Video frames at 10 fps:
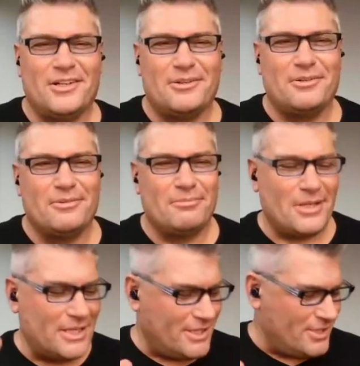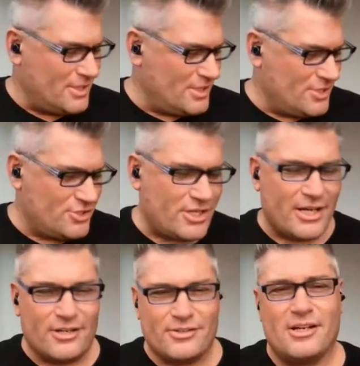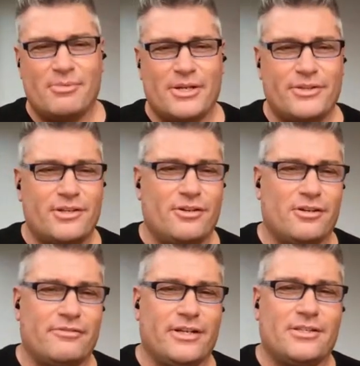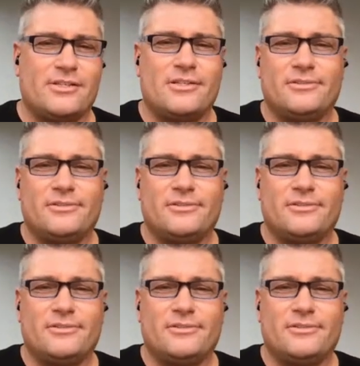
my channels about the current events.